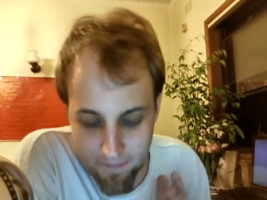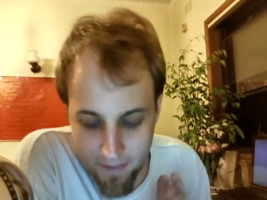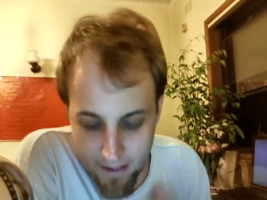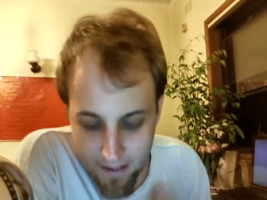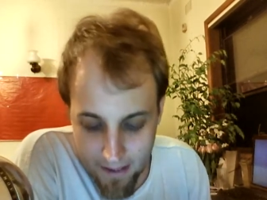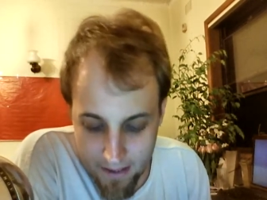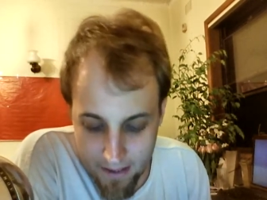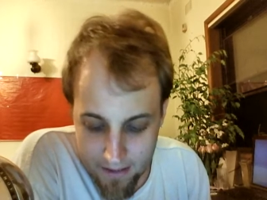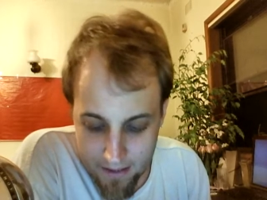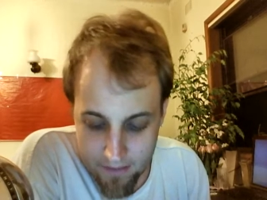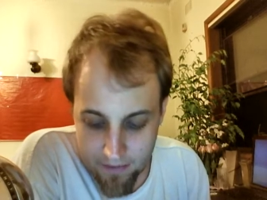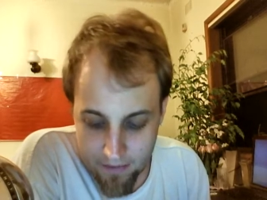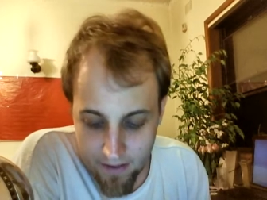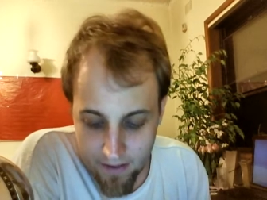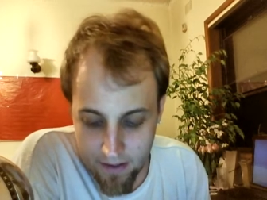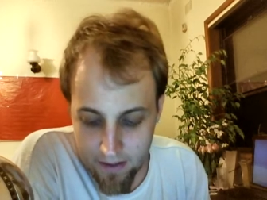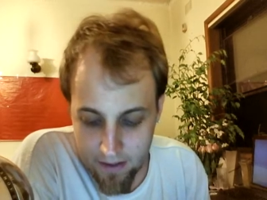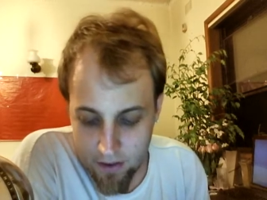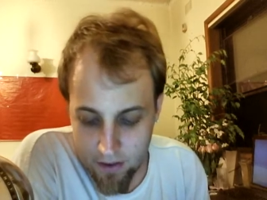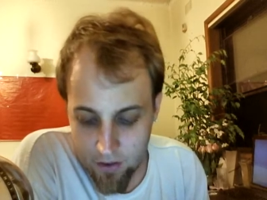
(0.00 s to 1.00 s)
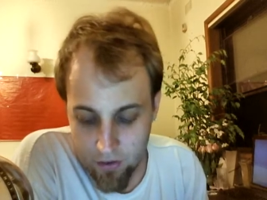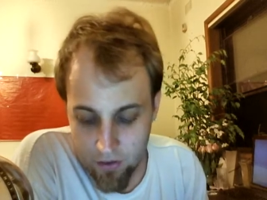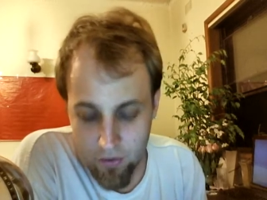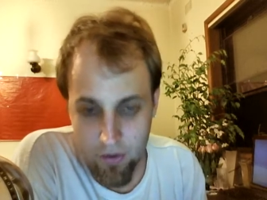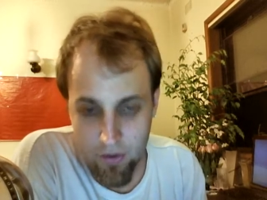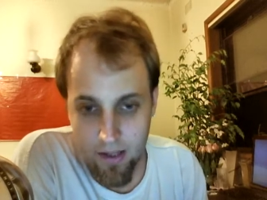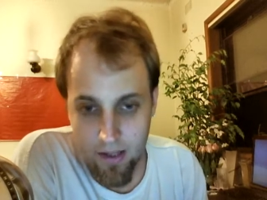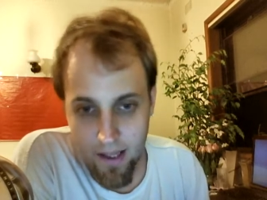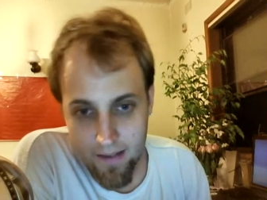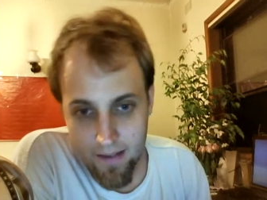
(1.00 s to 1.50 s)
it is very
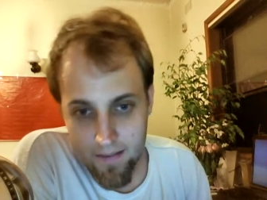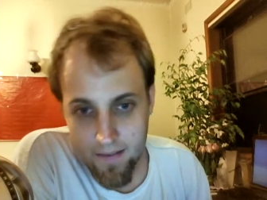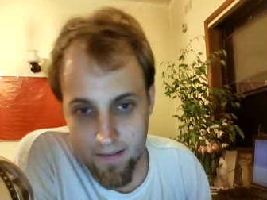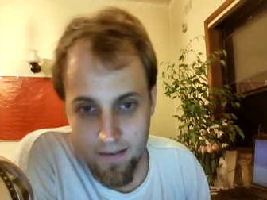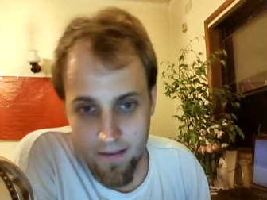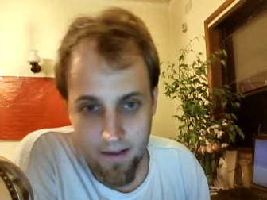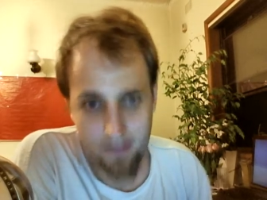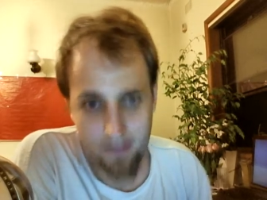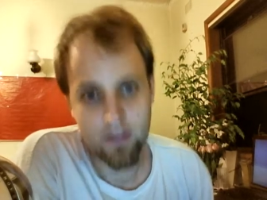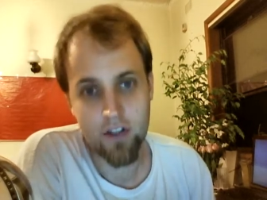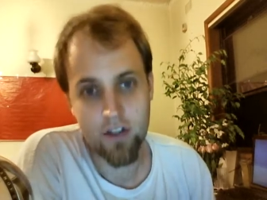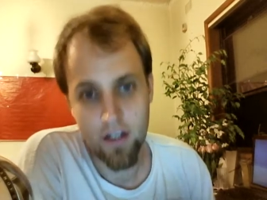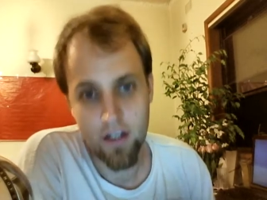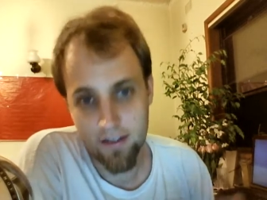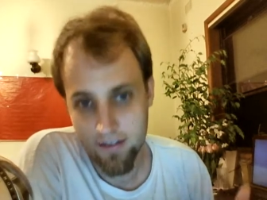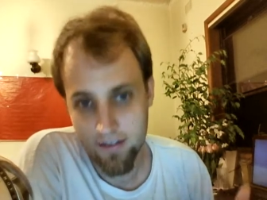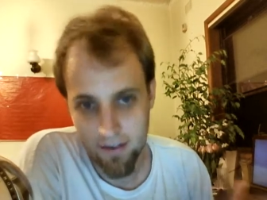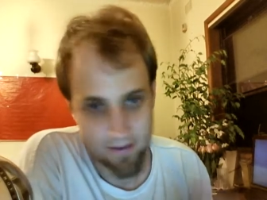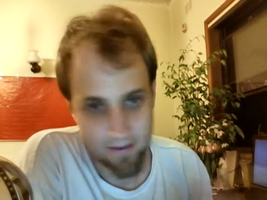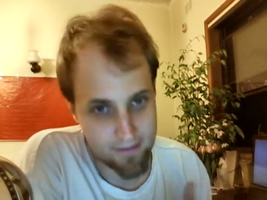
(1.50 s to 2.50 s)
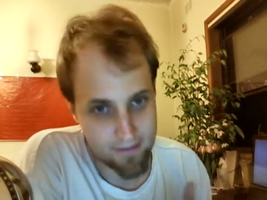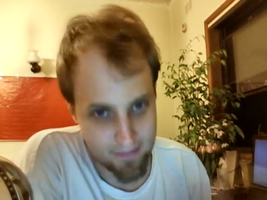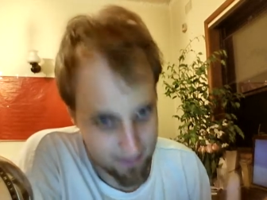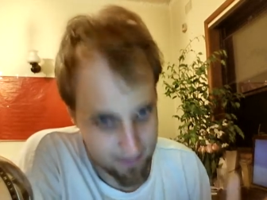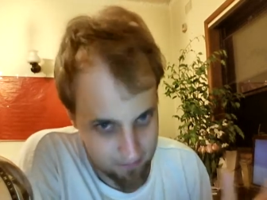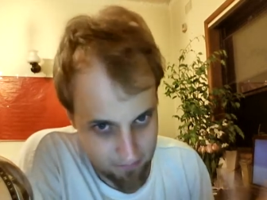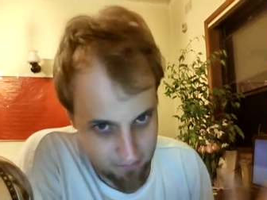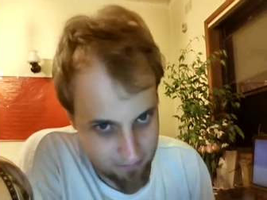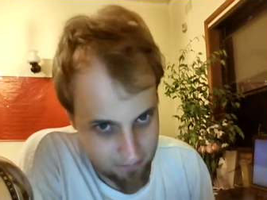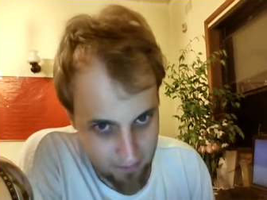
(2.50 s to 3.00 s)
true that the injustice
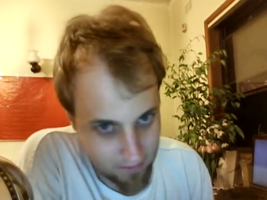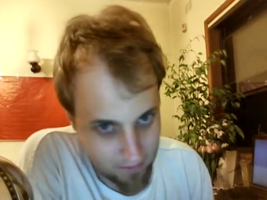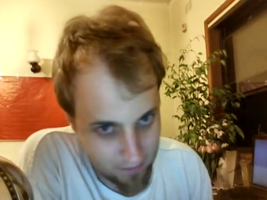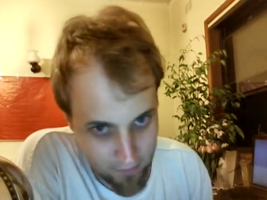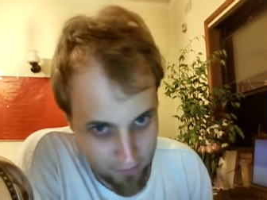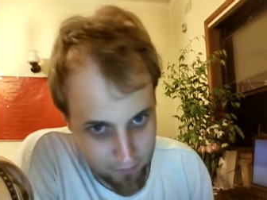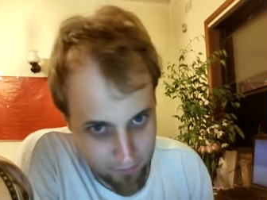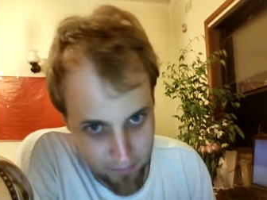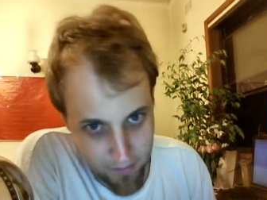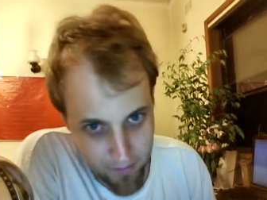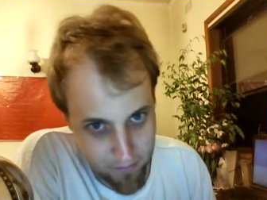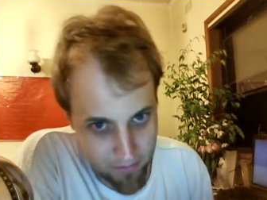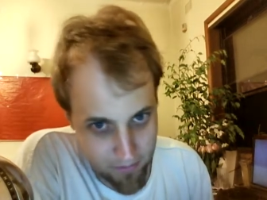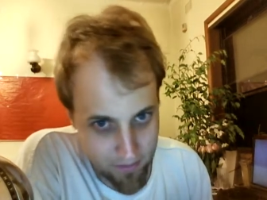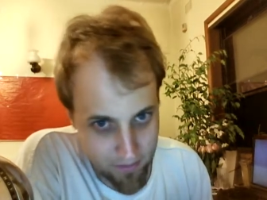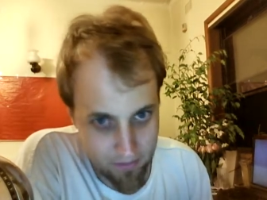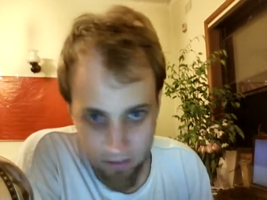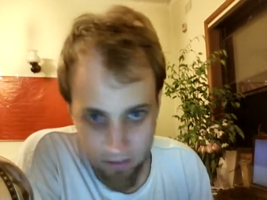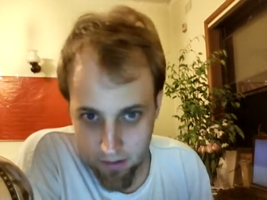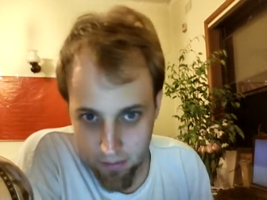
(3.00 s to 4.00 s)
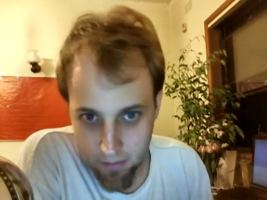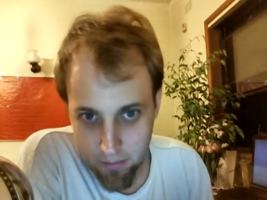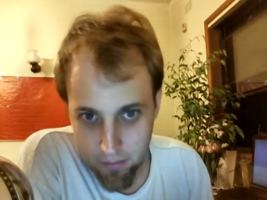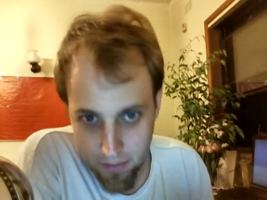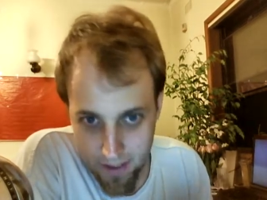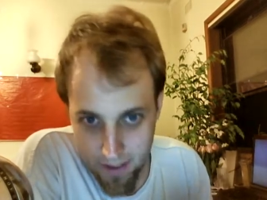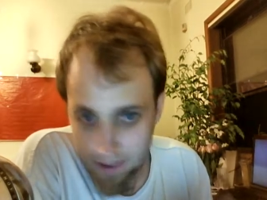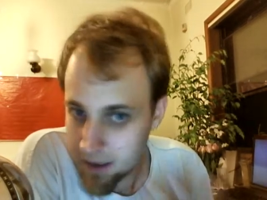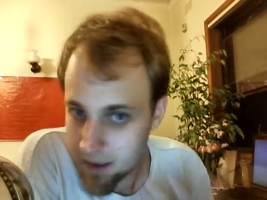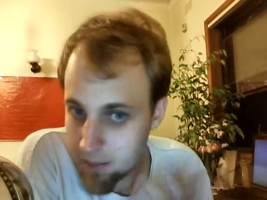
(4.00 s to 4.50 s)
that a lot of people are
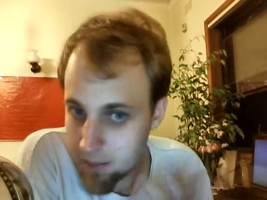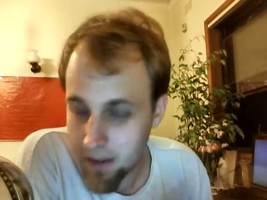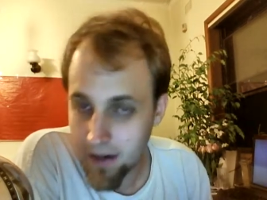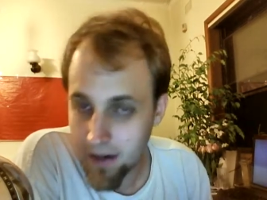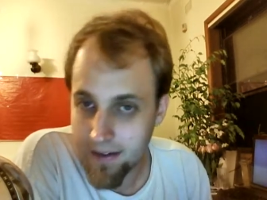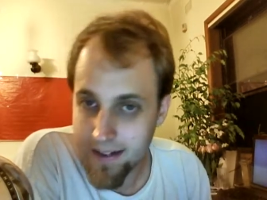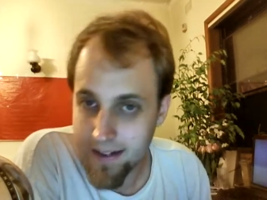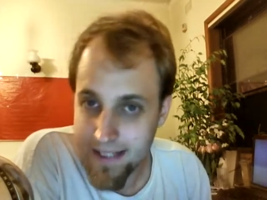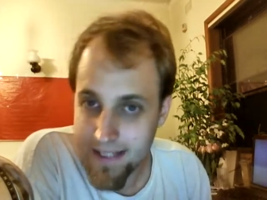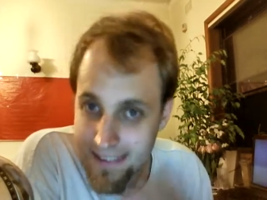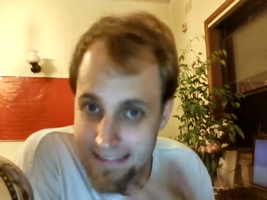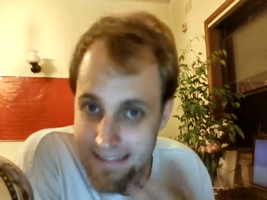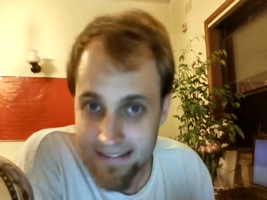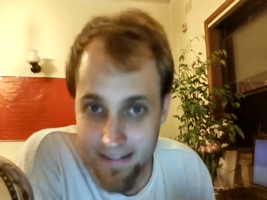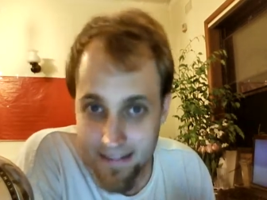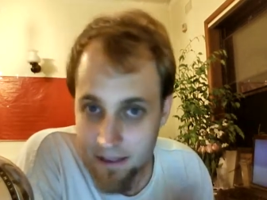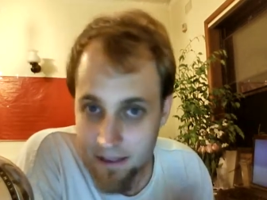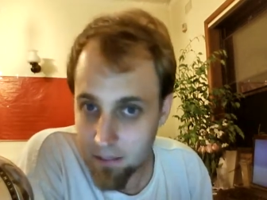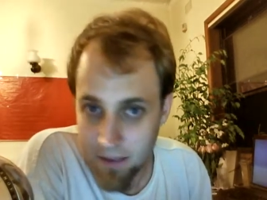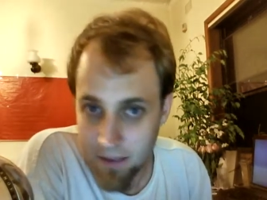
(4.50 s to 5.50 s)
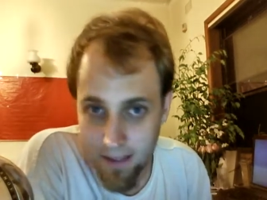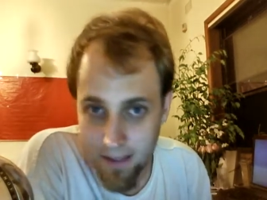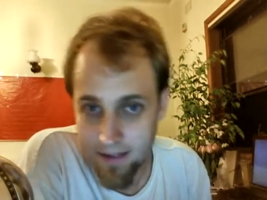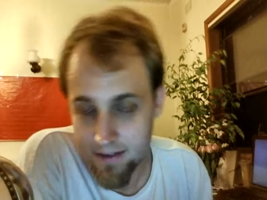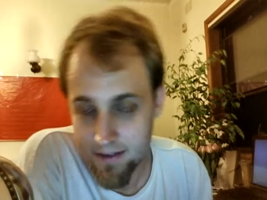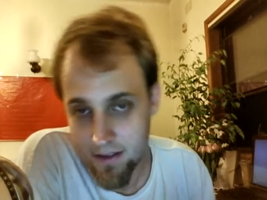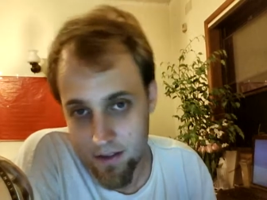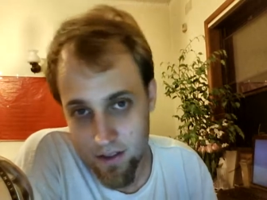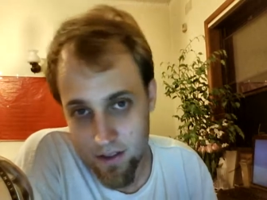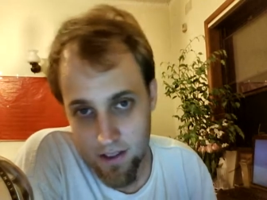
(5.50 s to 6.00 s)
complaining about isn't the
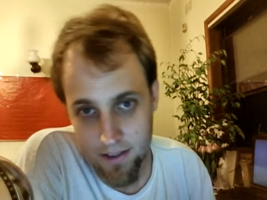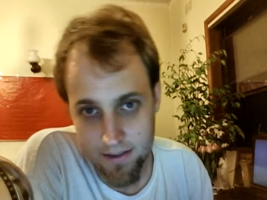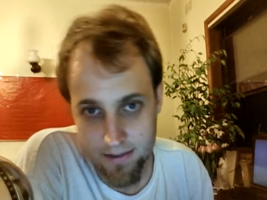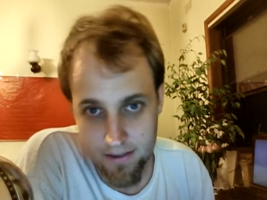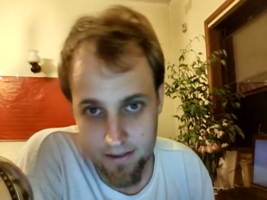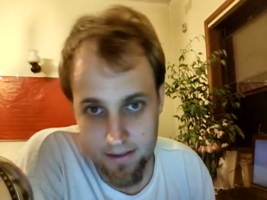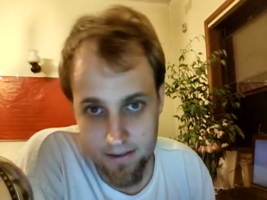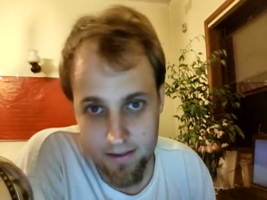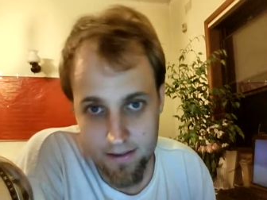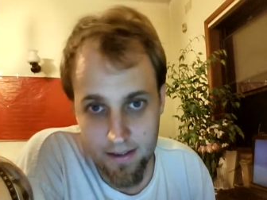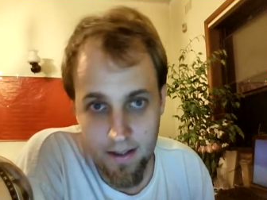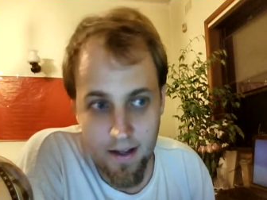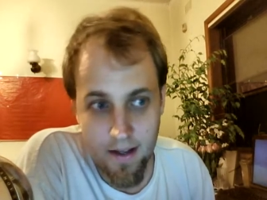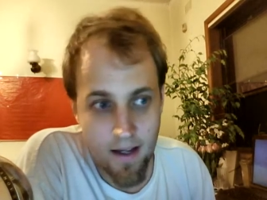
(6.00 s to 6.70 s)
biggest injustice.